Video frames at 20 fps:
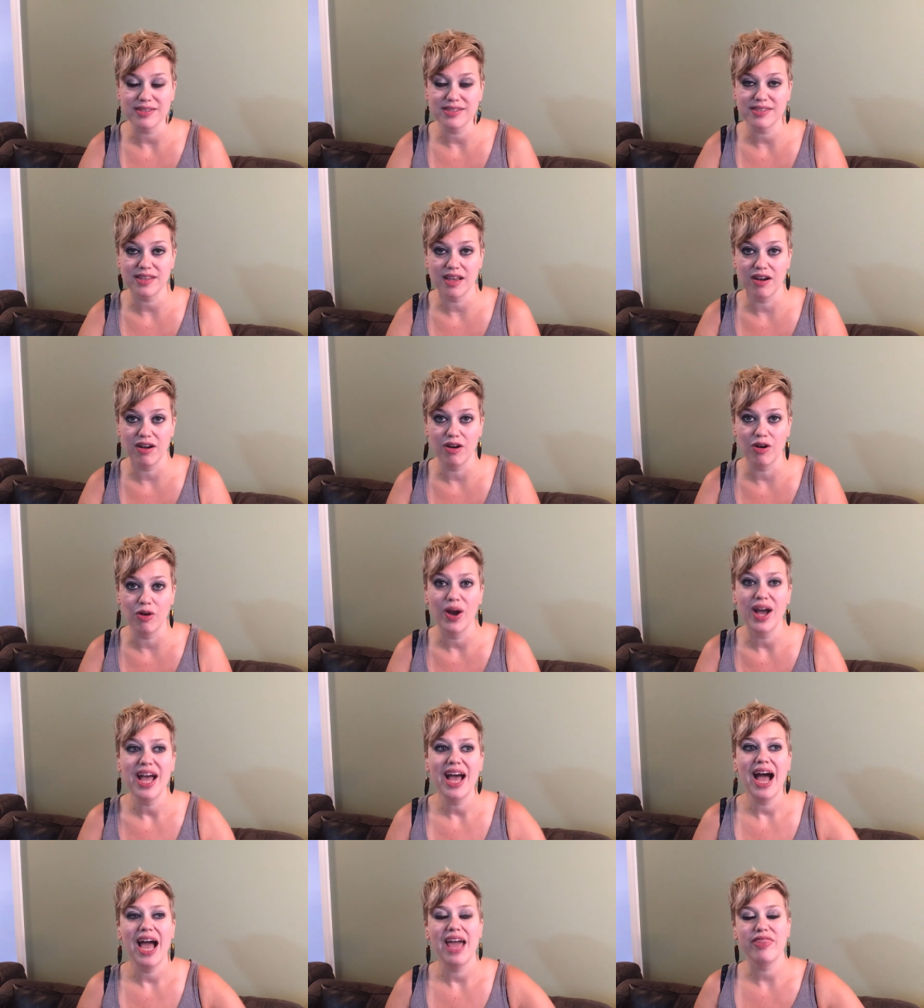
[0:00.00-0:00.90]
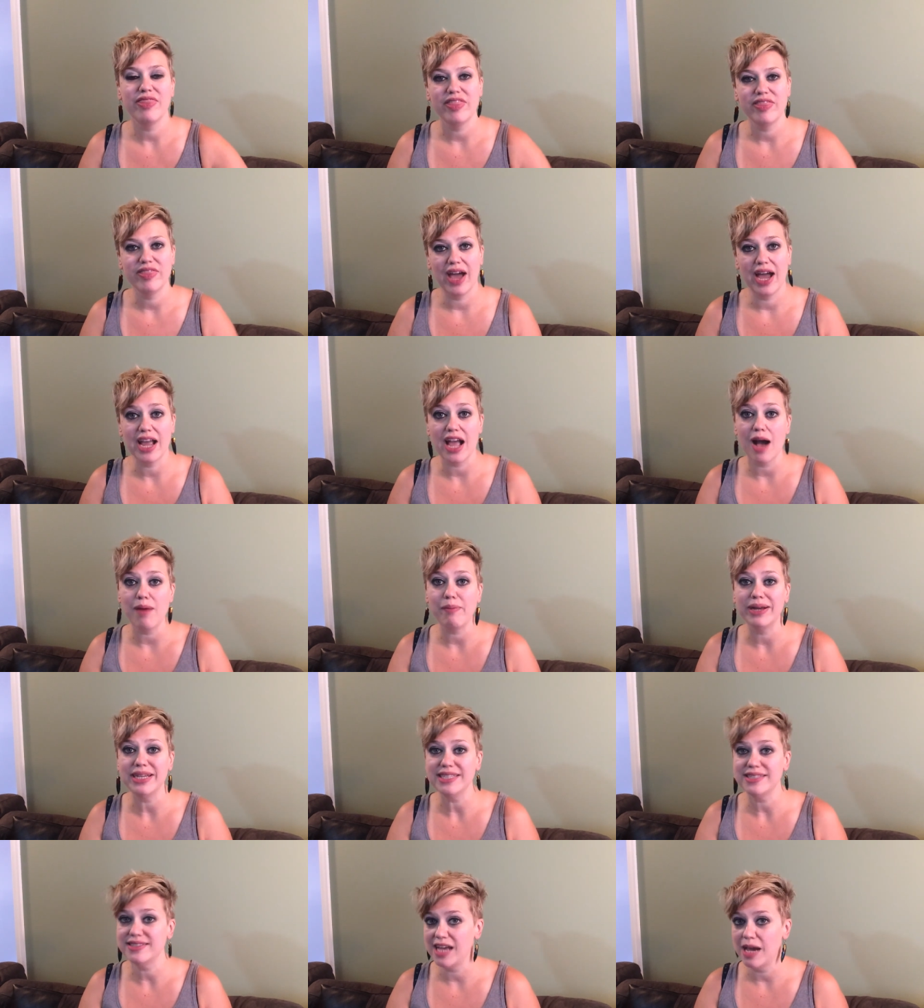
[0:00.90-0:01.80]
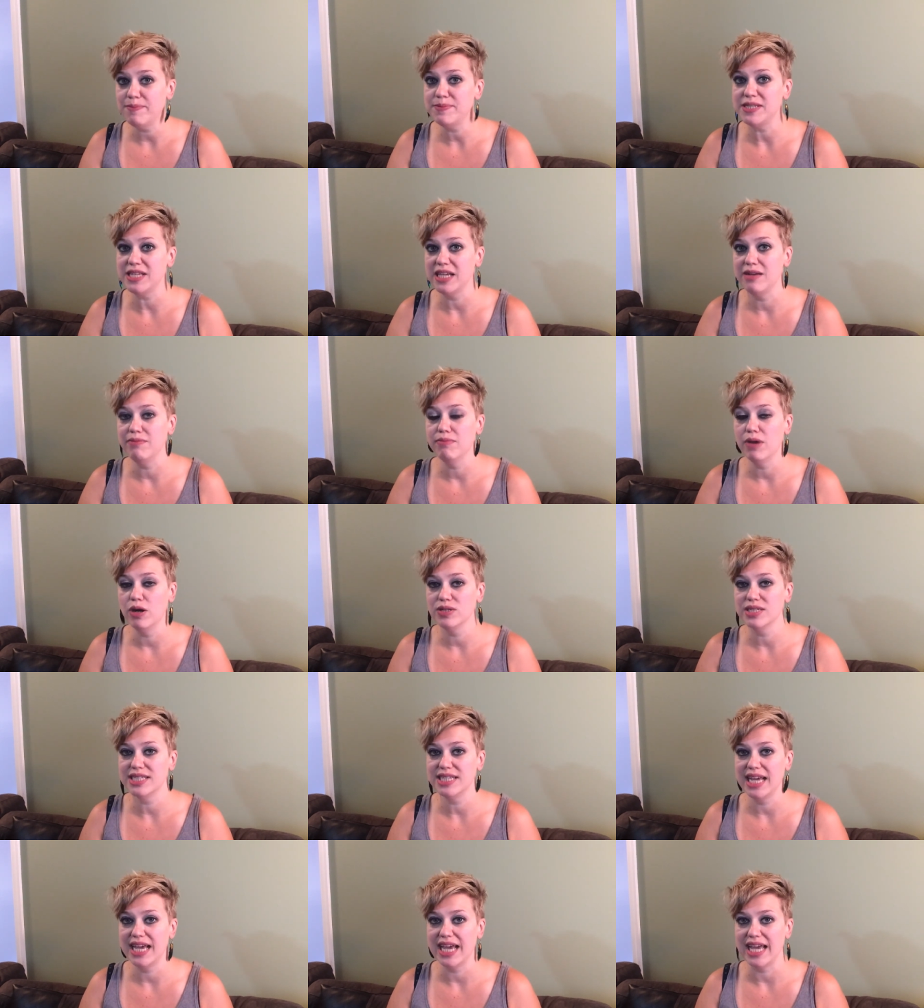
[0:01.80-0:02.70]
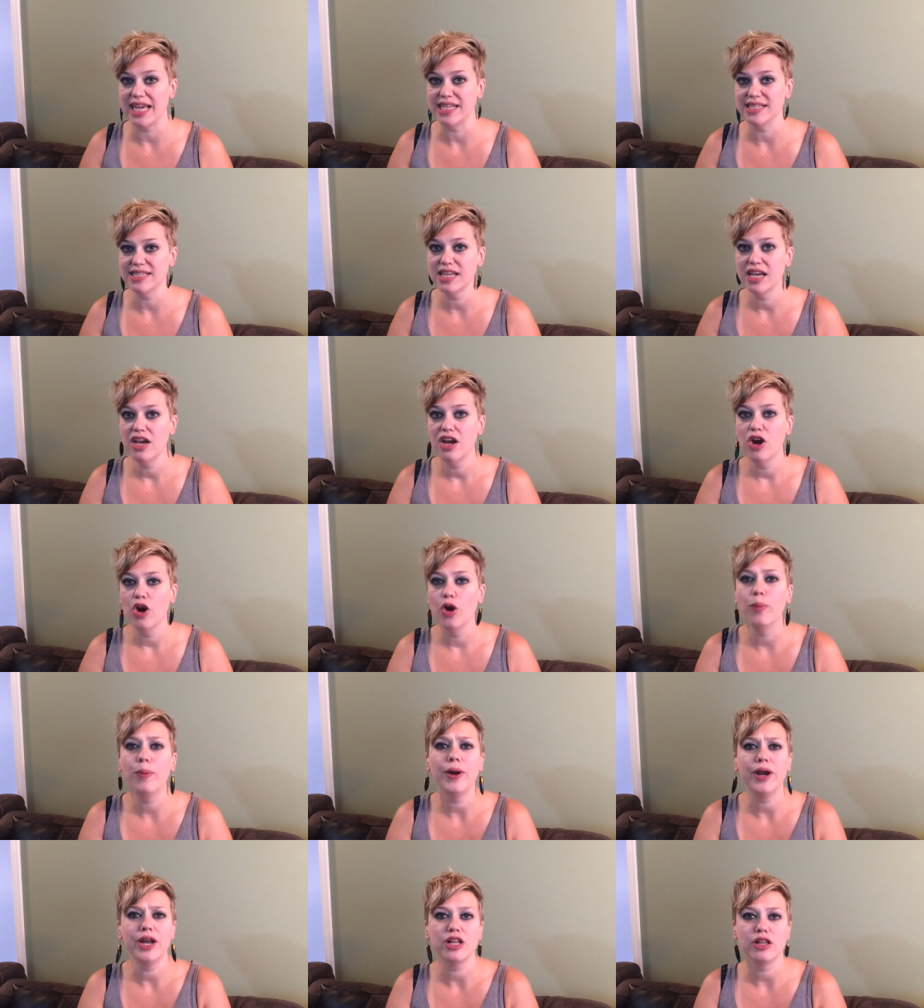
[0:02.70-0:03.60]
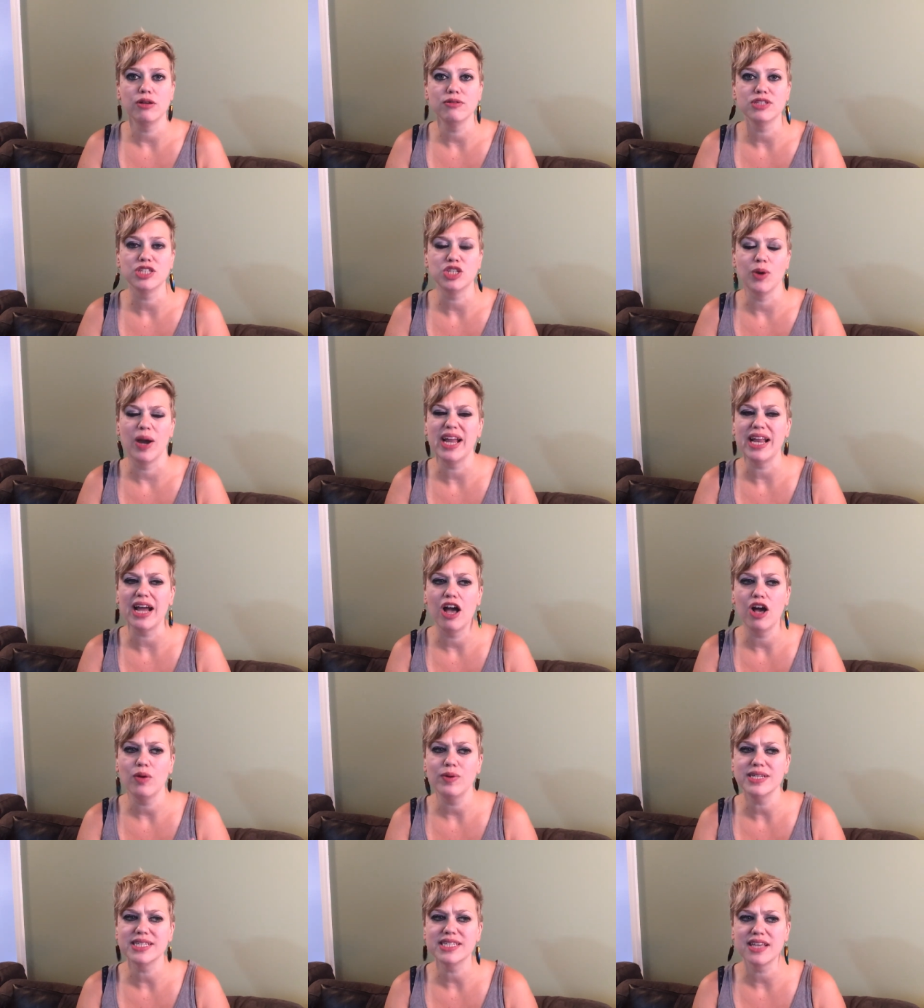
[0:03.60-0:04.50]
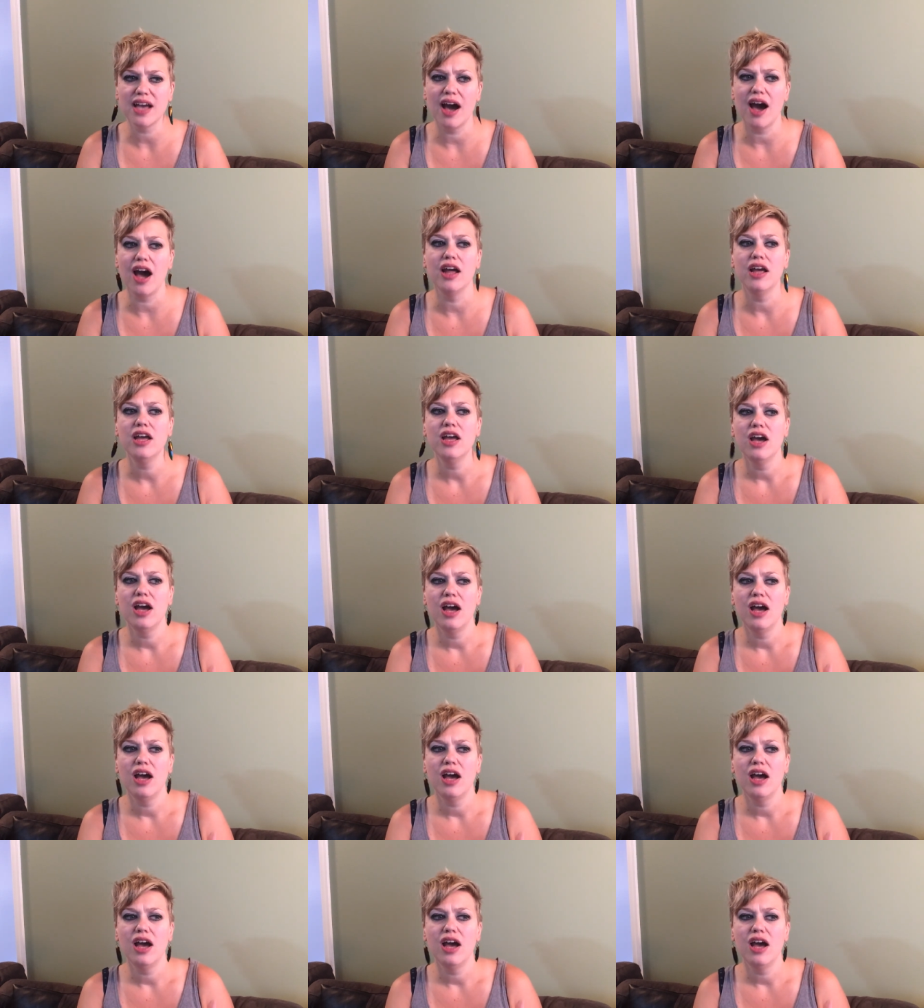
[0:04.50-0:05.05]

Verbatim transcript: So I, I got my steps in most days, or pretty close to. I, I always got